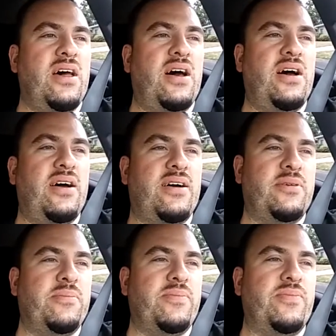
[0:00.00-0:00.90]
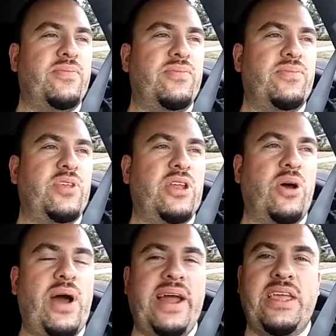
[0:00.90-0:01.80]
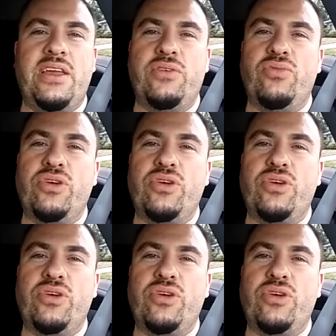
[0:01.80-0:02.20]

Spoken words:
I can